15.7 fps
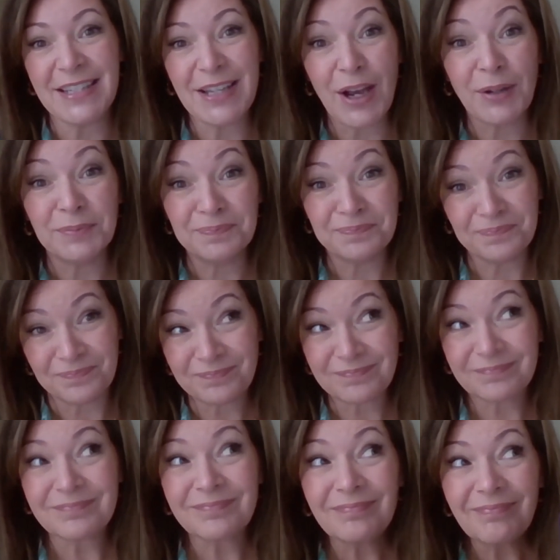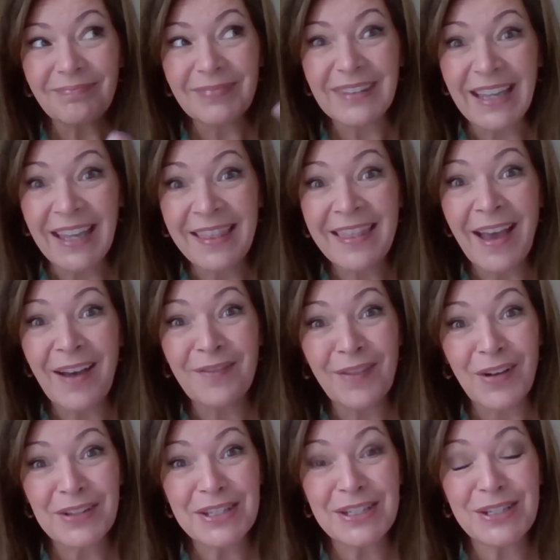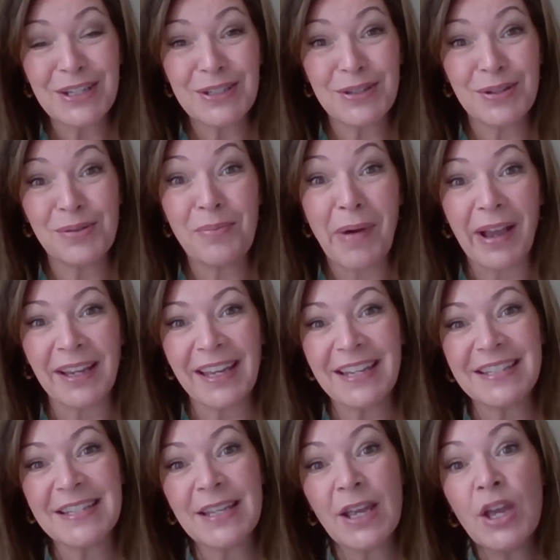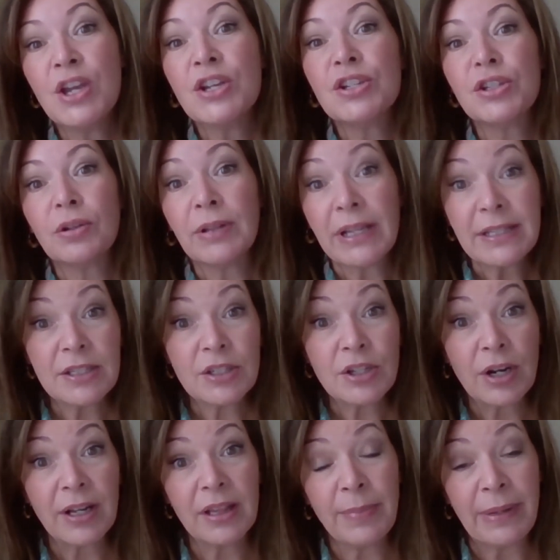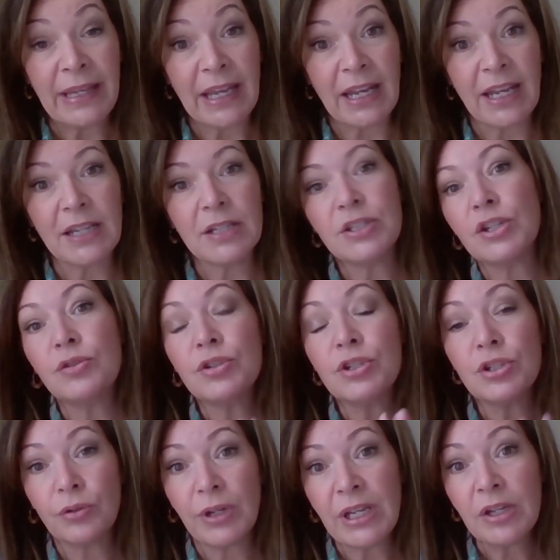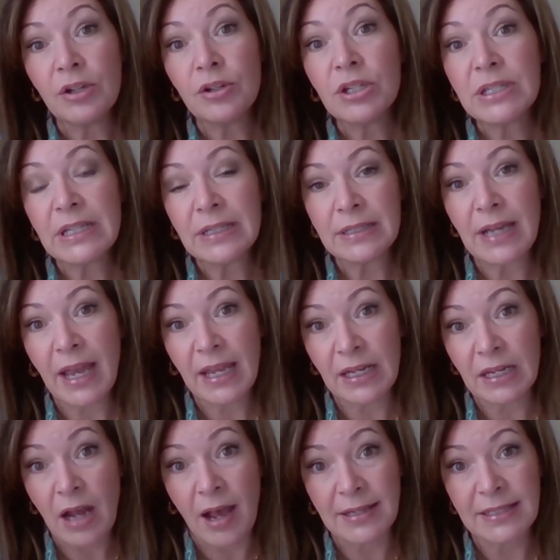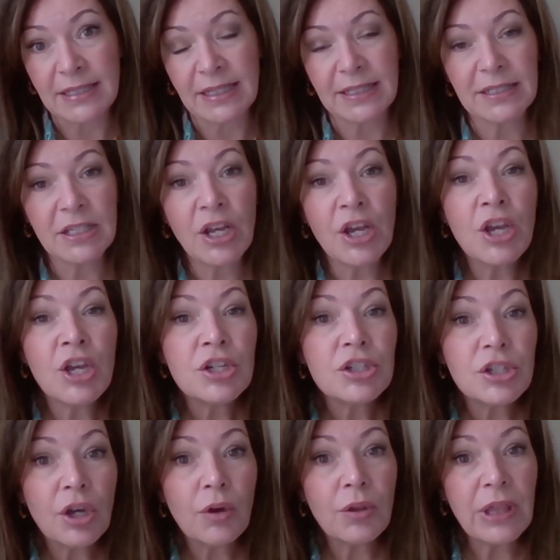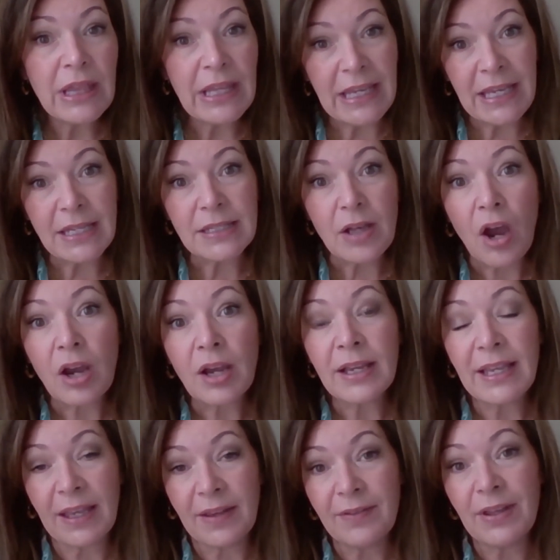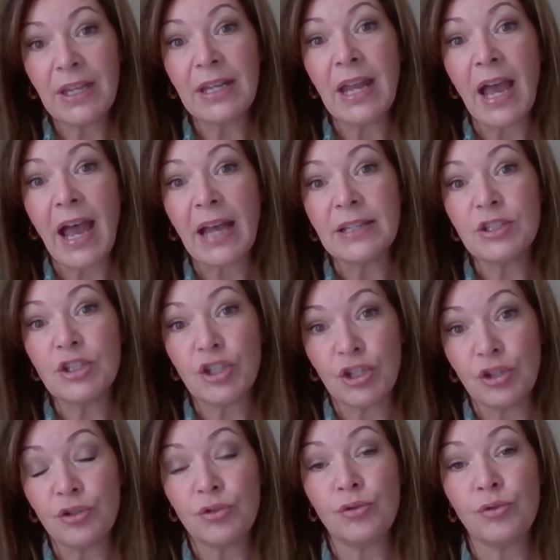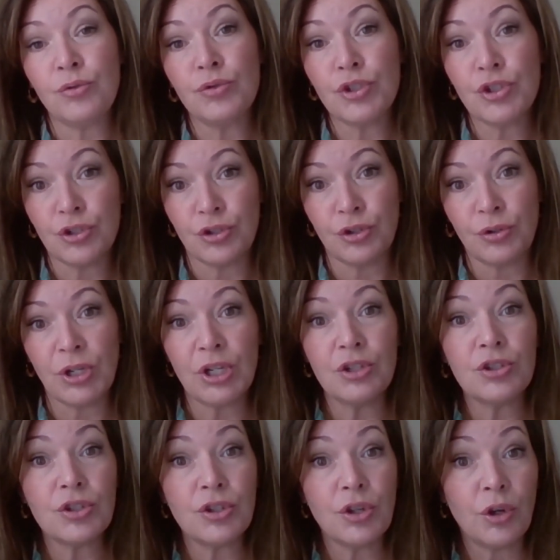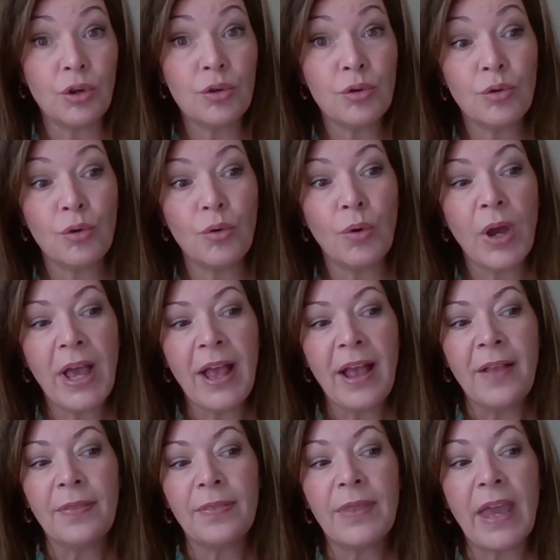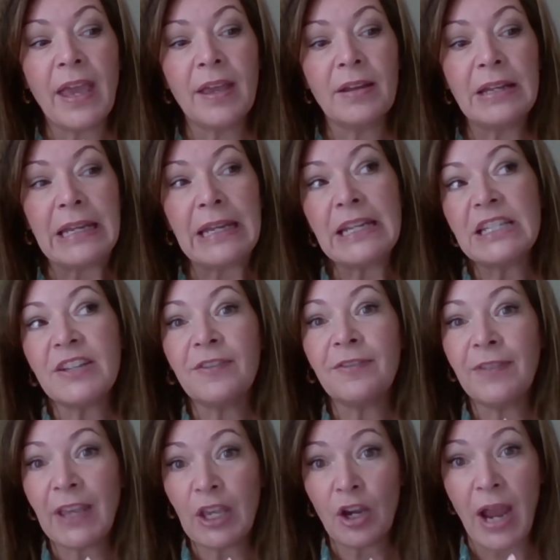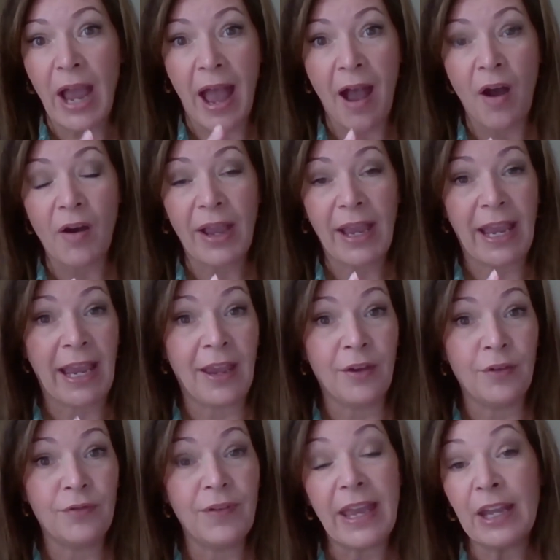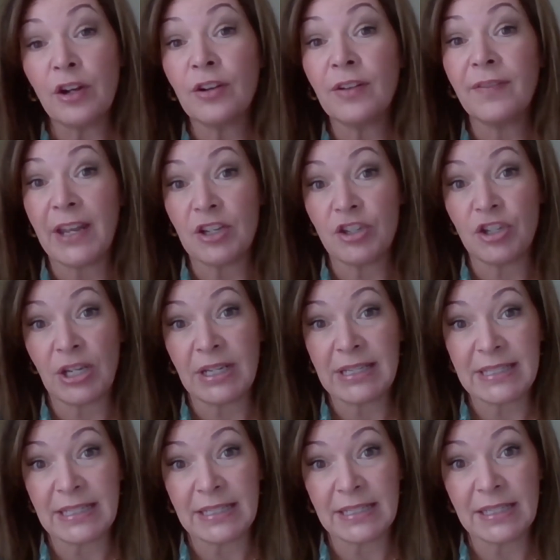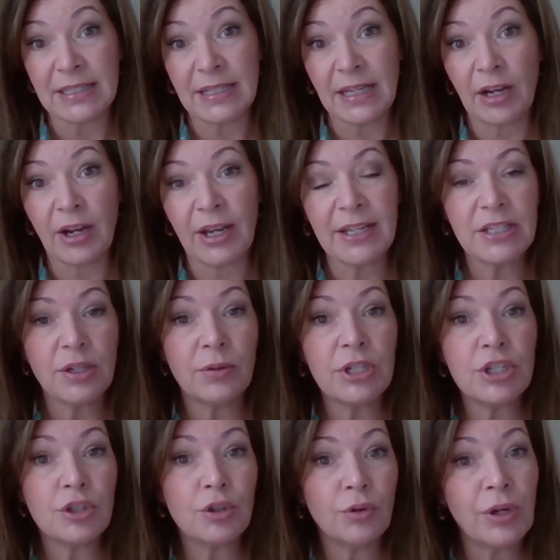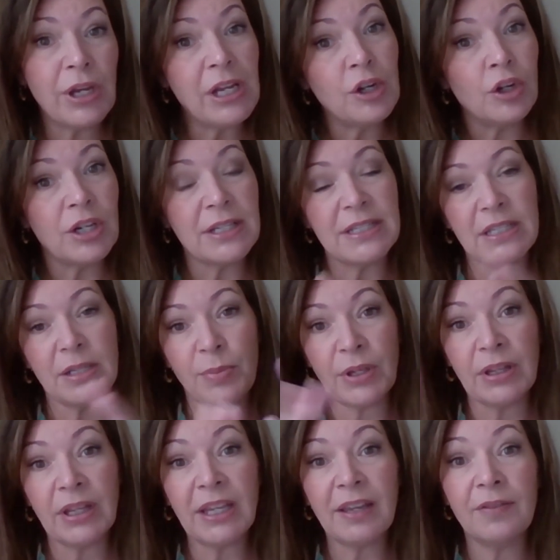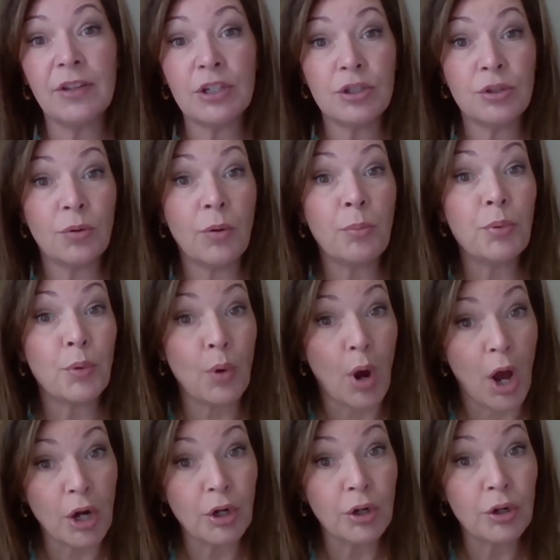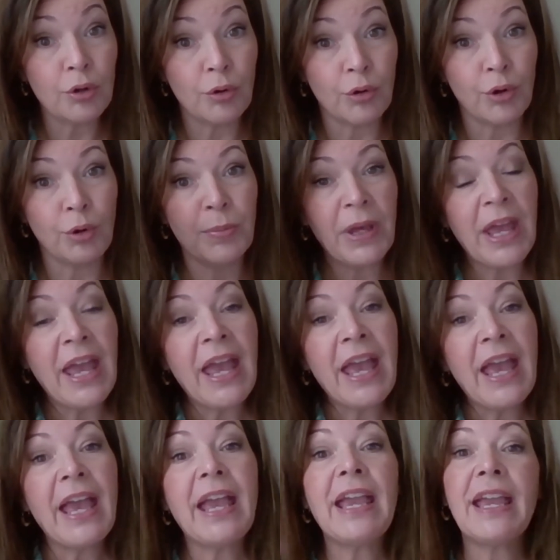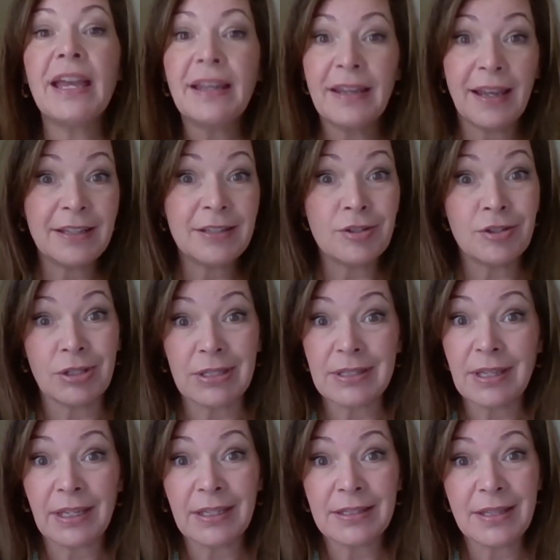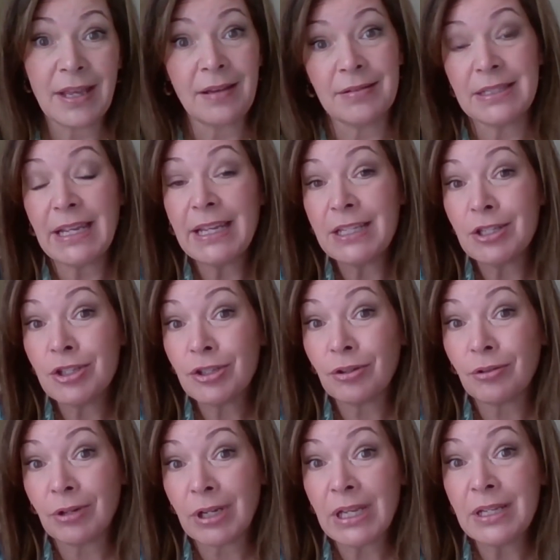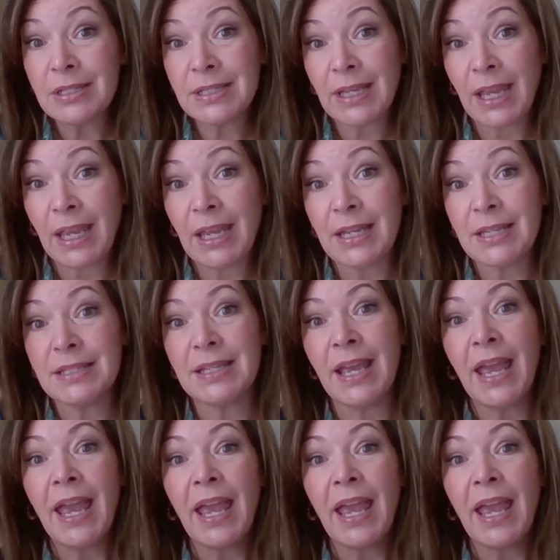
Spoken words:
And that falls into two buckets. So let's start at the beginning. So screeners and diagnostics. So these are given to students who they need to figure out if intervention is necessary. So a screener is typically given to a broader group, and it's just like it sounds. It screens kids.